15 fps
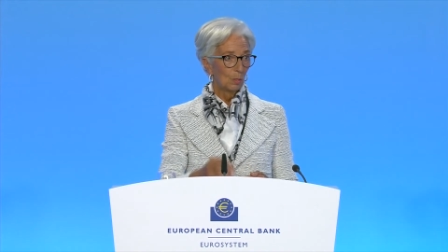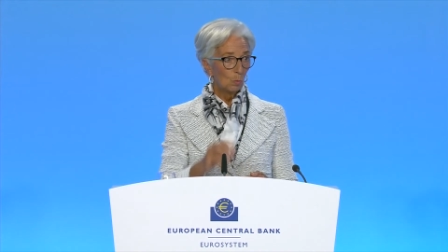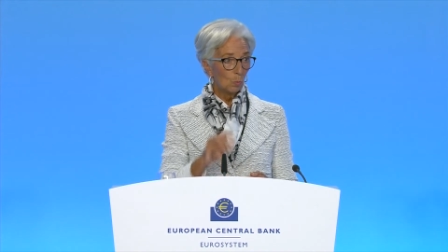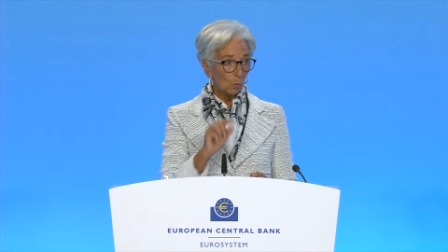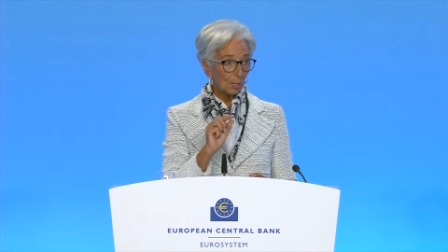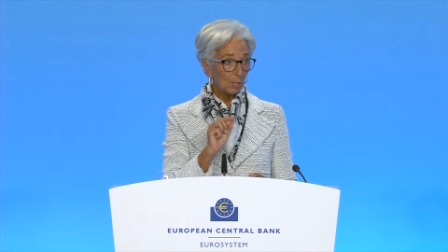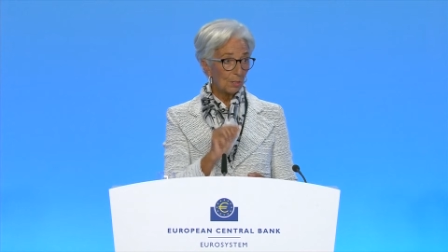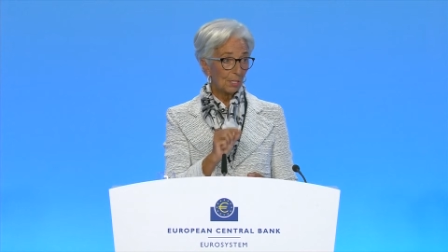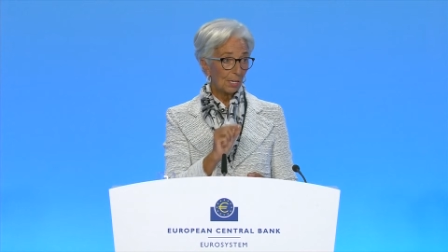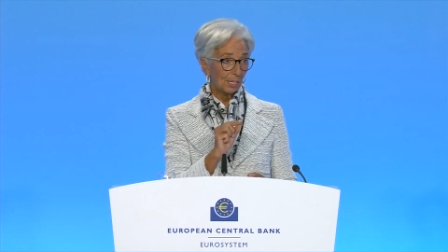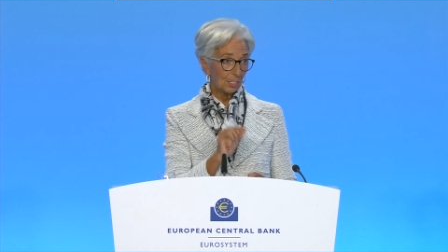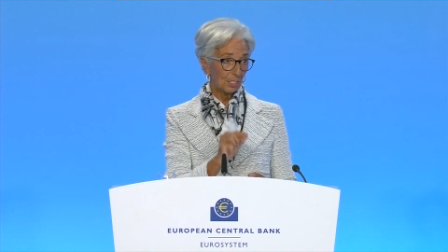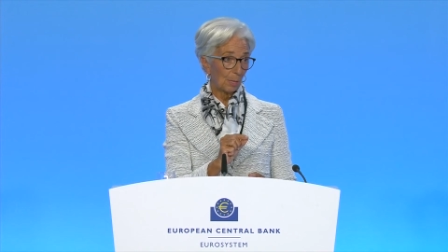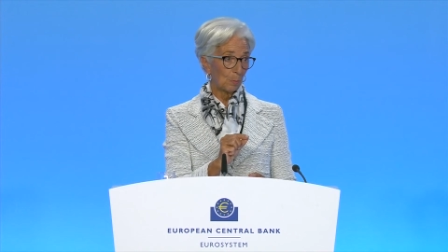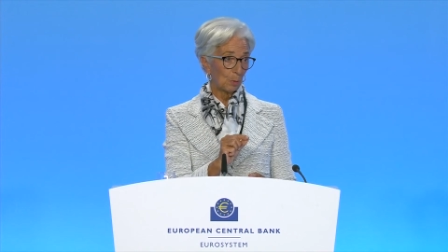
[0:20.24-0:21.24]
with the
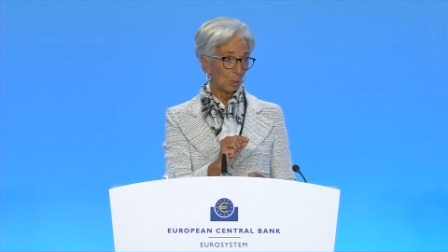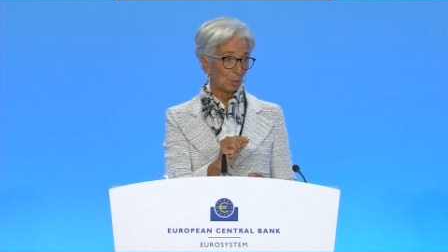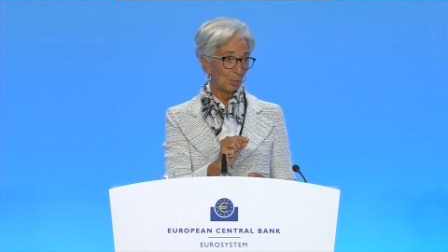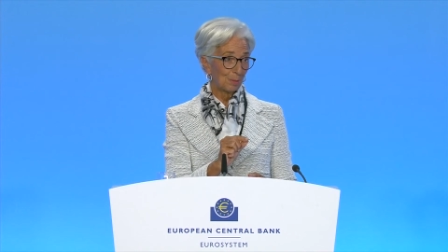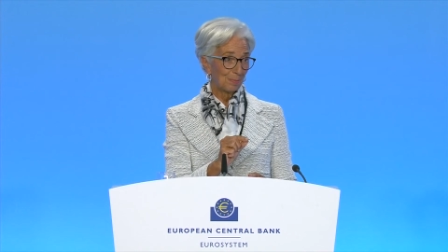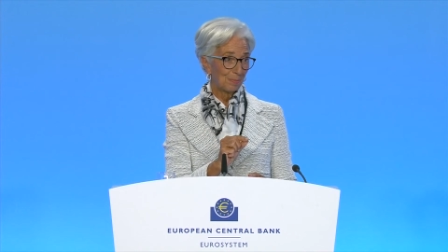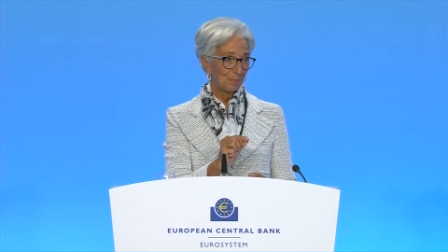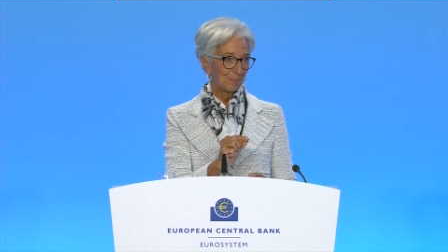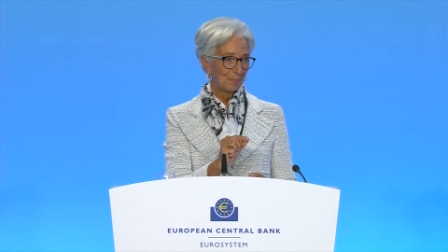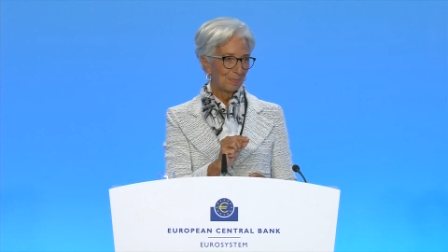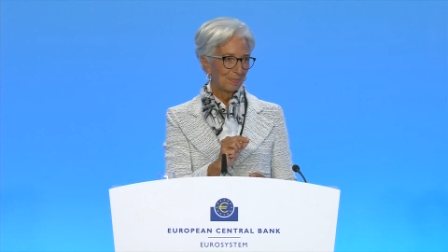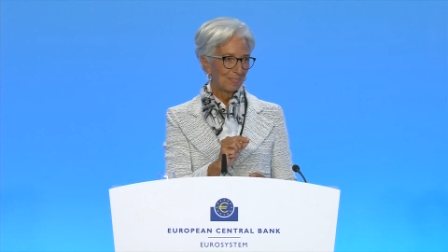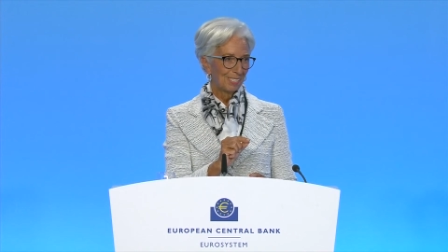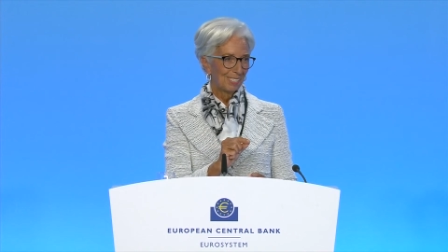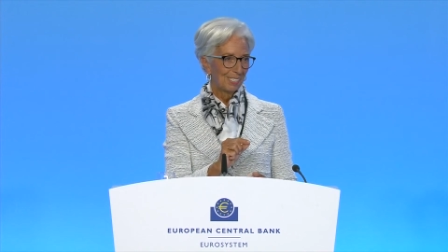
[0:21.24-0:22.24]
exception
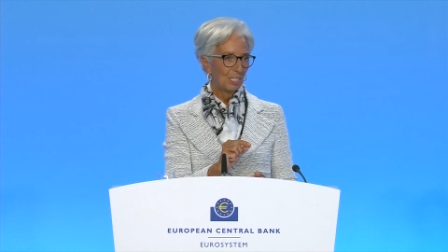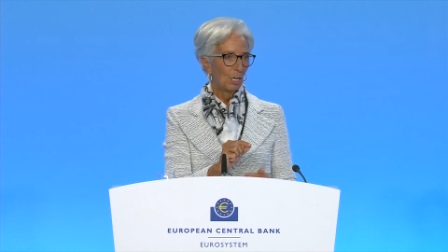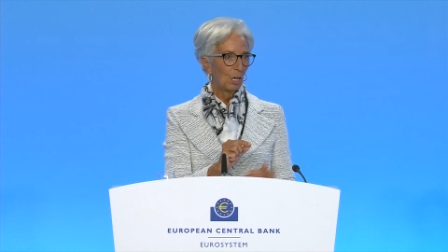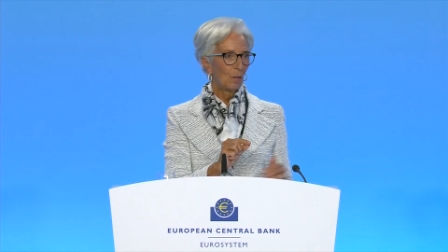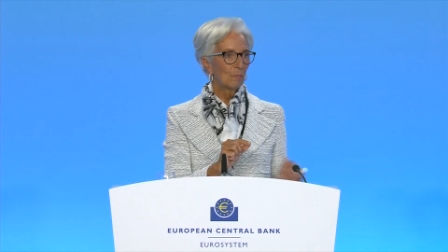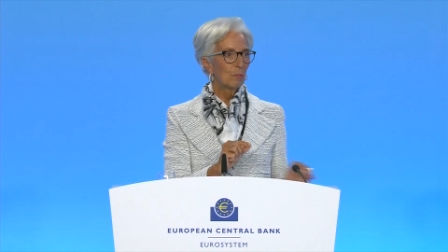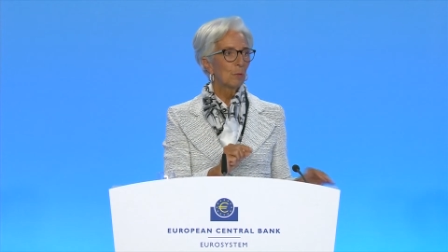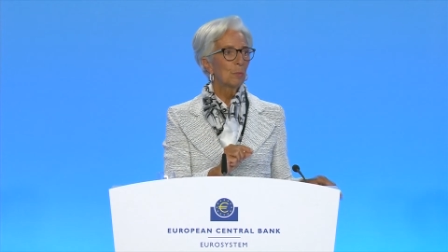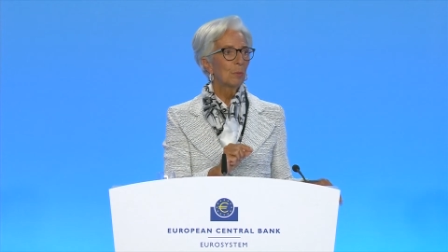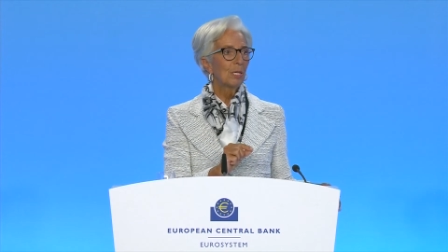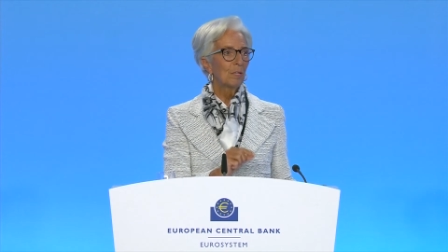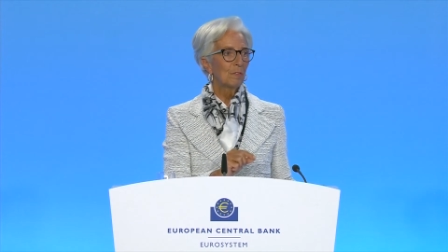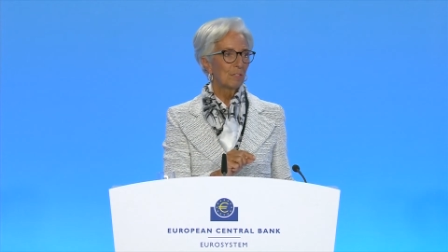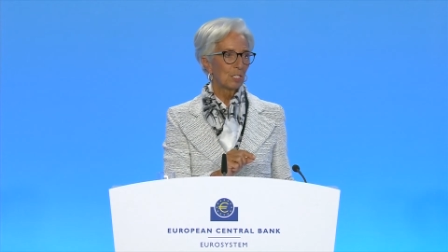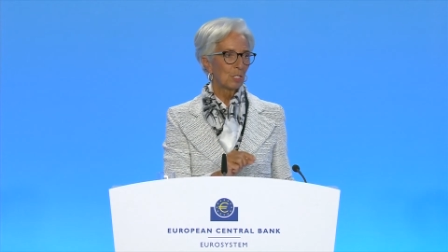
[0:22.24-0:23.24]
of the
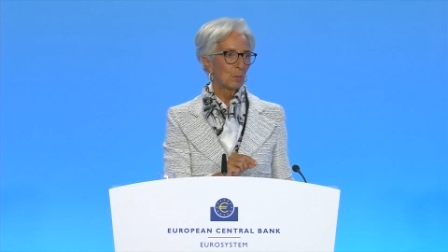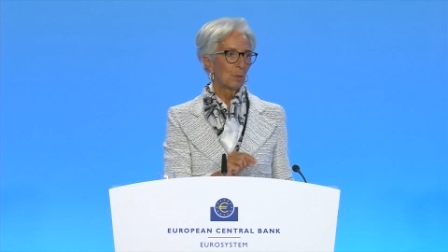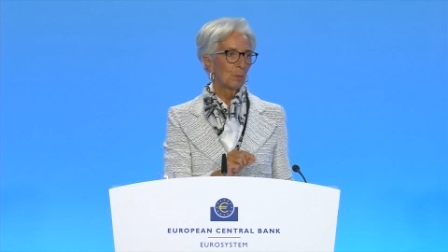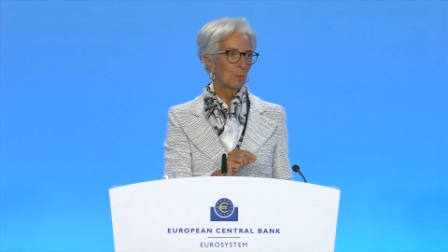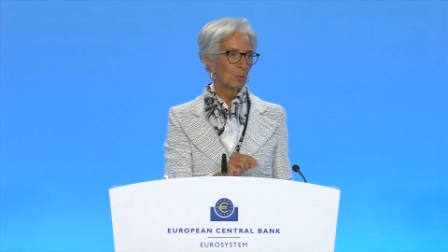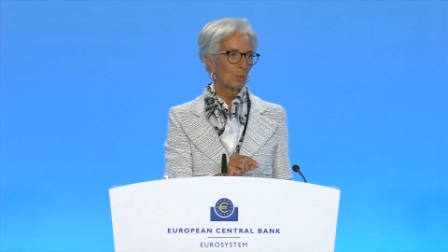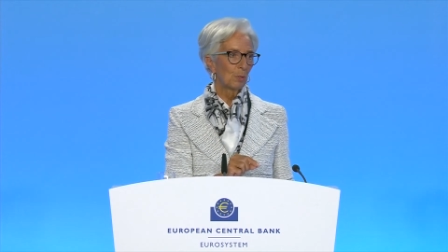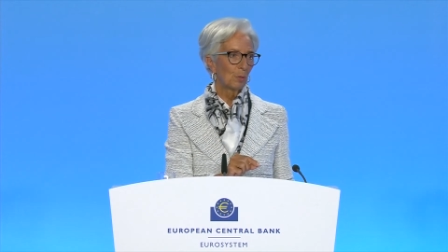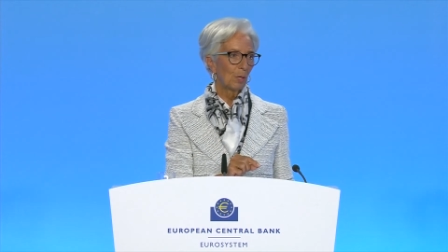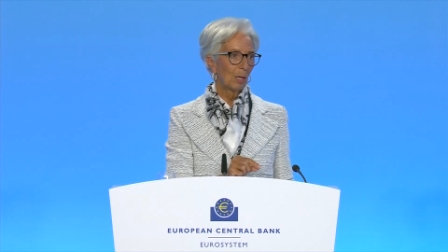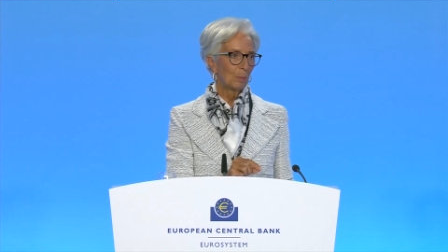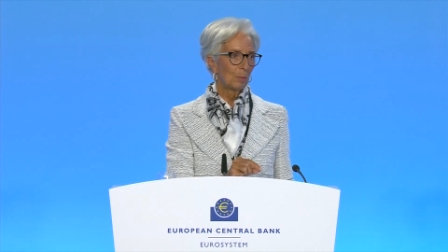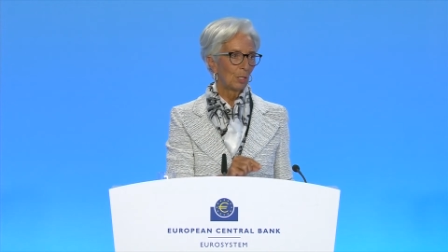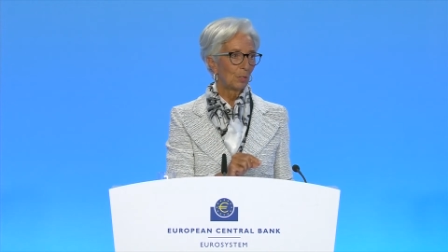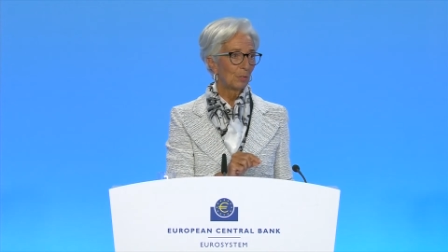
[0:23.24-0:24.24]
reinvestment
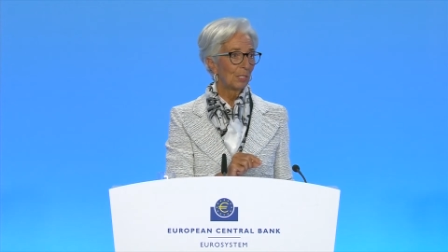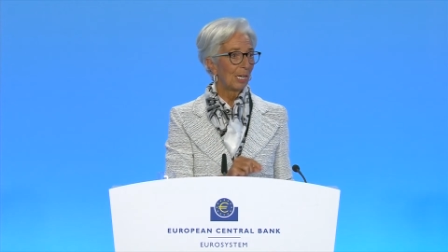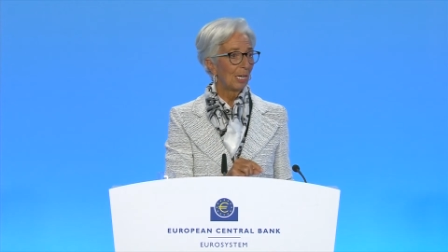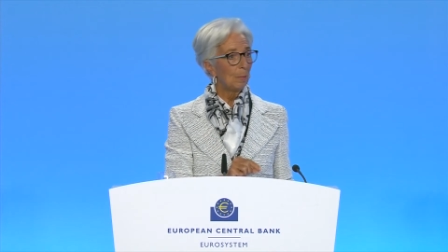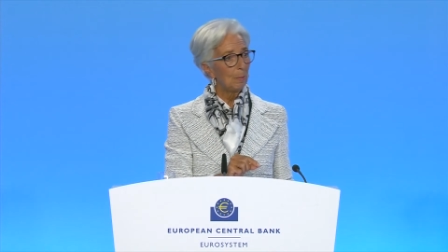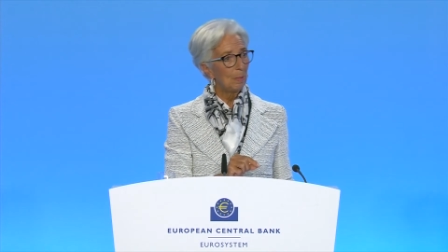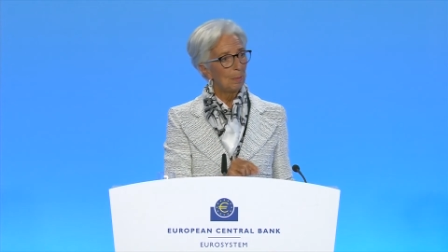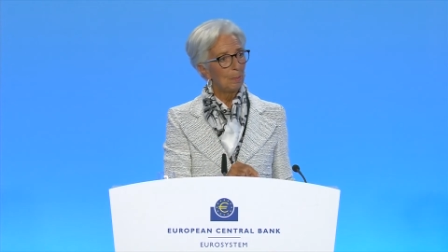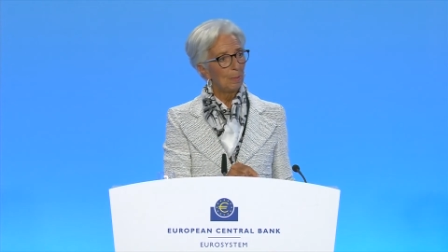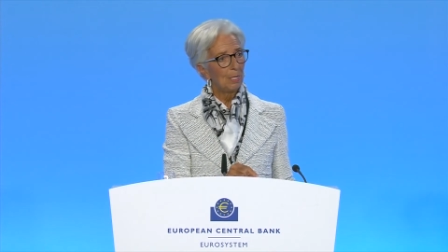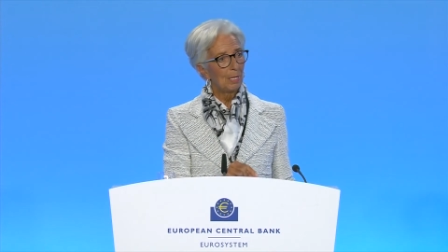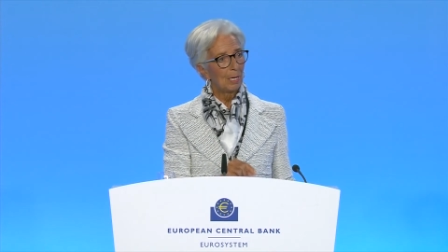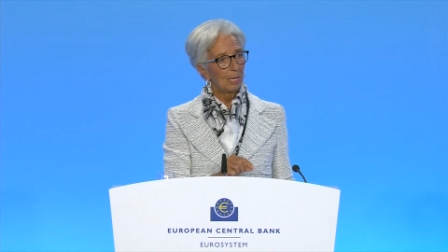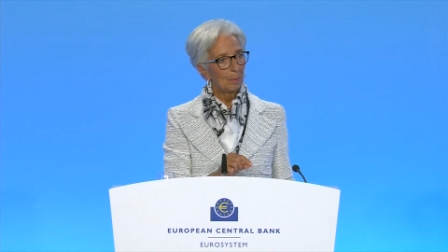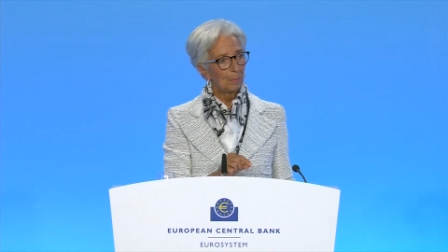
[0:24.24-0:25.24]
program on APP
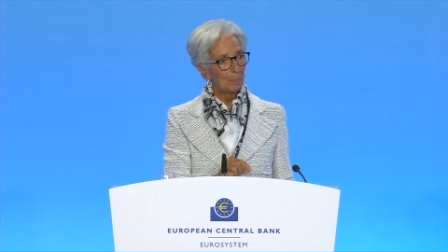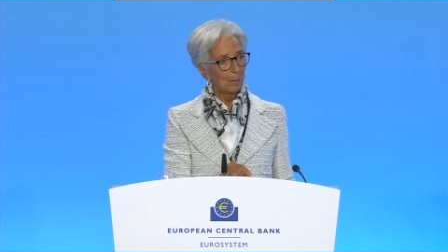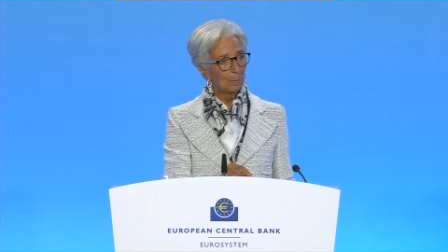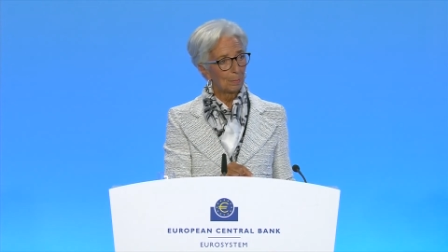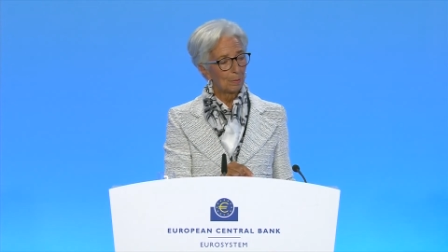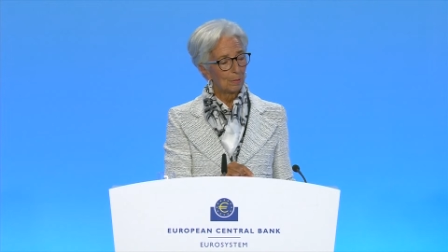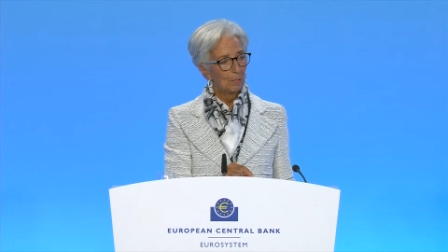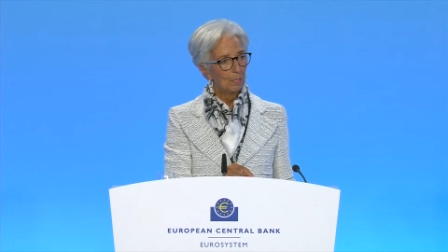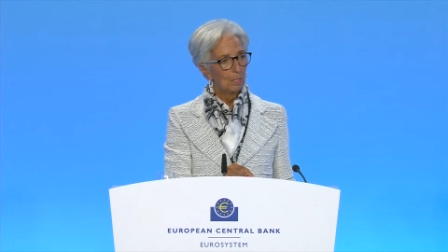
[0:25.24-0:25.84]
and PEPP,